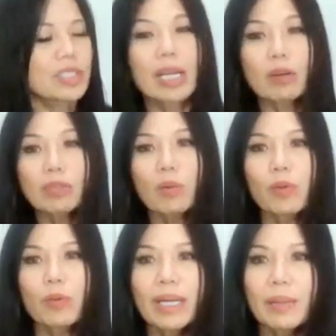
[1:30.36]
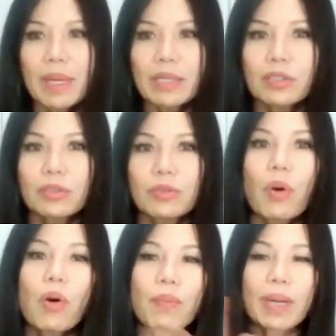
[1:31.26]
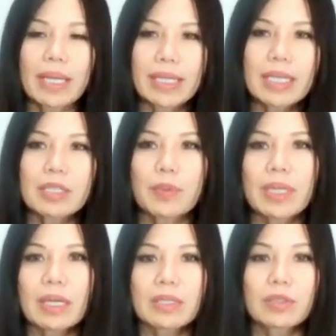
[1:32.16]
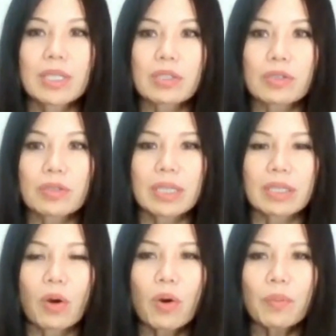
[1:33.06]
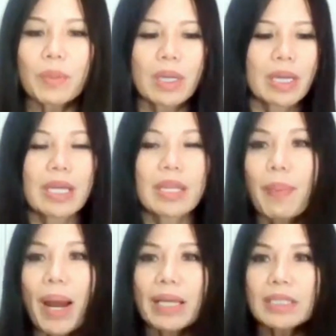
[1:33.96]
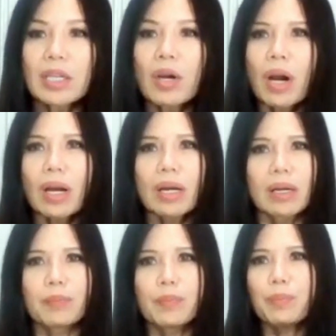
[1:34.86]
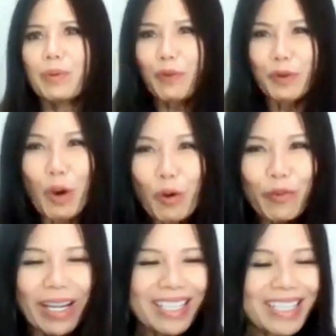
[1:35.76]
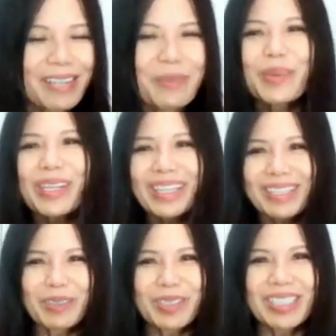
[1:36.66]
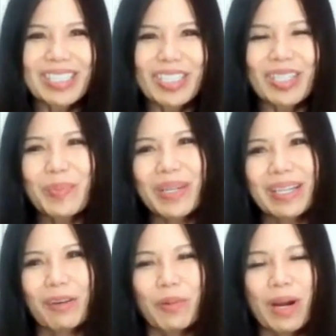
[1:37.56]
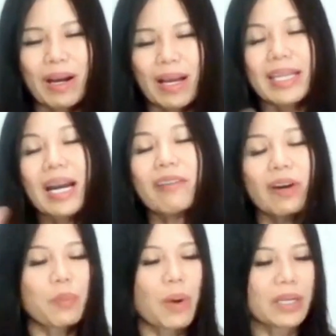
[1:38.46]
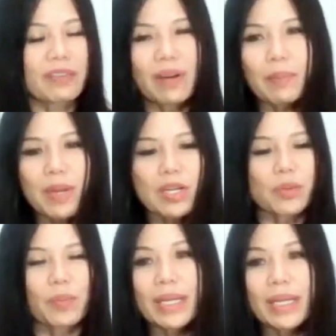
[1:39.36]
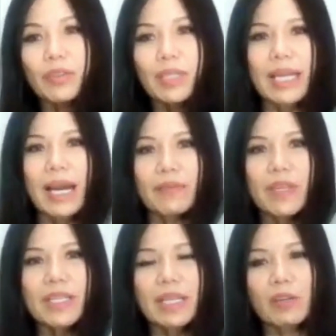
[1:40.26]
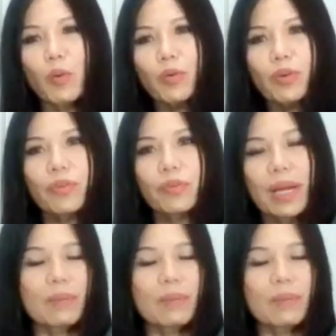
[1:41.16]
scale that we recommend to all my ladies because you can use at home. In the past, um, before COVID, we go to the gym and our, and have our body fat measured, but now you can have this and order through